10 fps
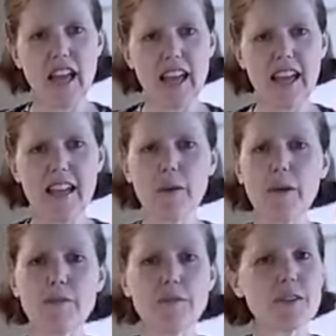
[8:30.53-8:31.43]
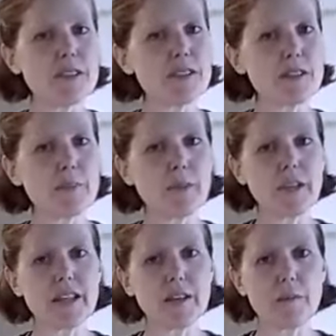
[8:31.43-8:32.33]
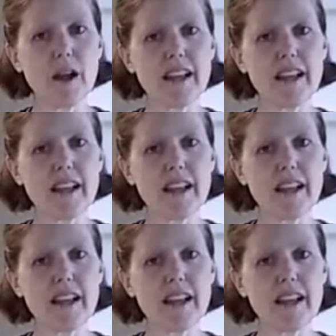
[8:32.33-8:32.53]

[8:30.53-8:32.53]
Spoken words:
anyway, this is completely ready